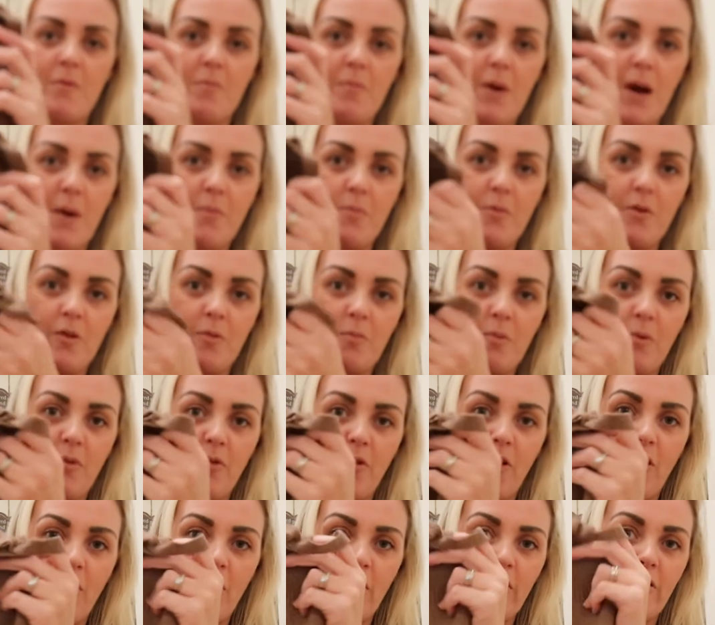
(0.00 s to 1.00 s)
and Papas
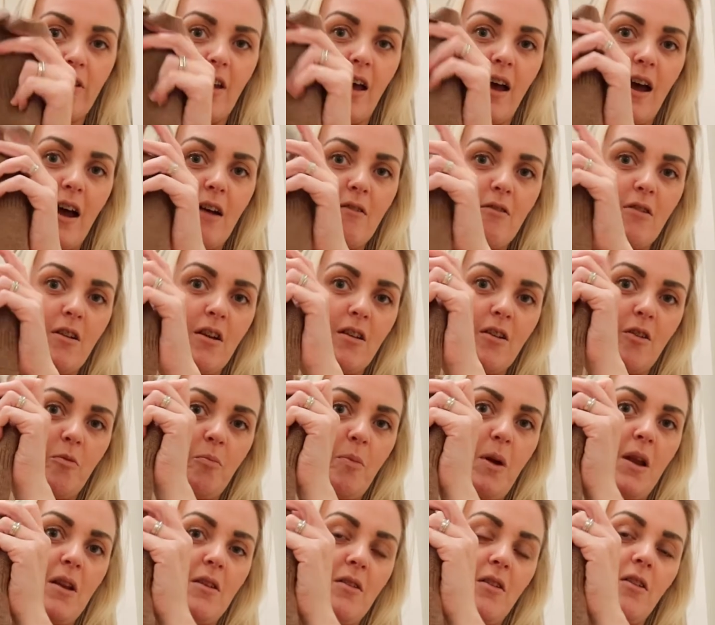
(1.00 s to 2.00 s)
before Zara and
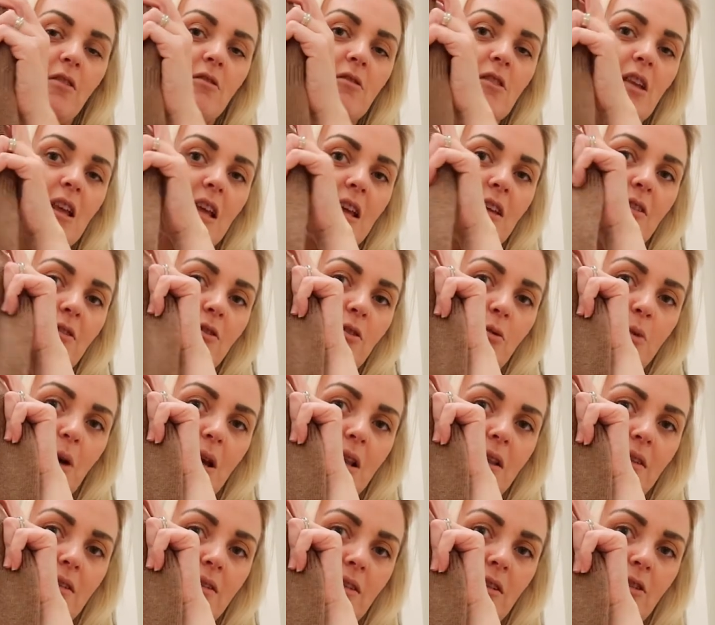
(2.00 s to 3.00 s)
spent at least
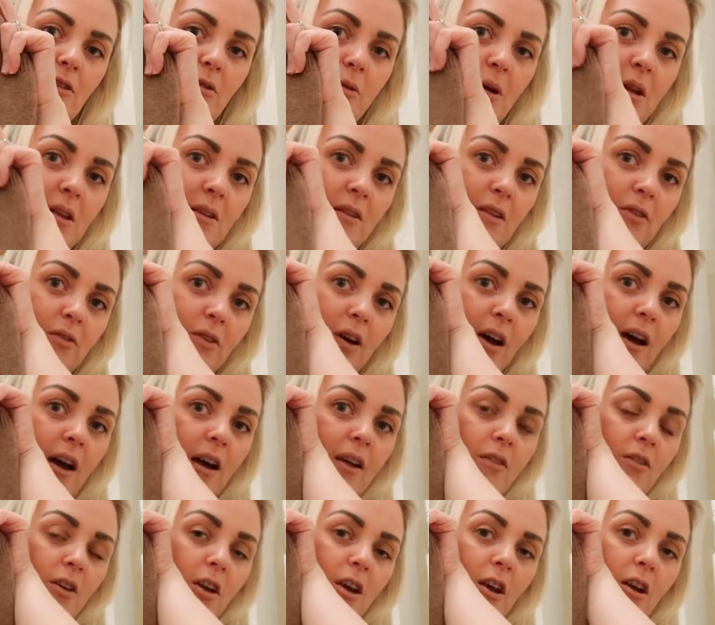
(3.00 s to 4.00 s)

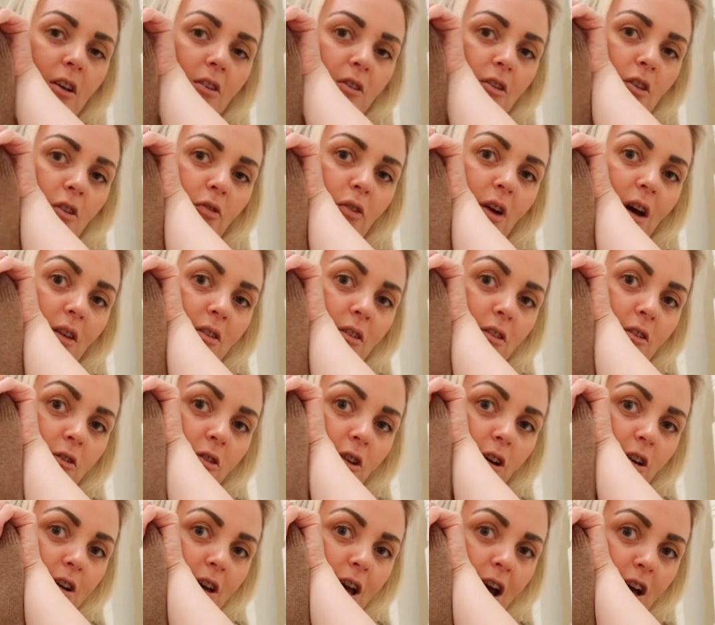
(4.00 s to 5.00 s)
£20-£25. So the fact that they've
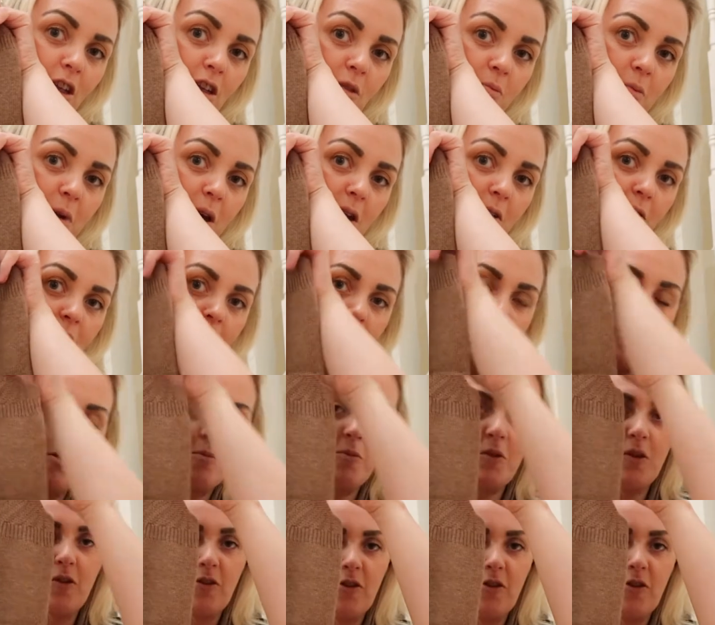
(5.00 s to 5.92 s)
got cashmere in them, they're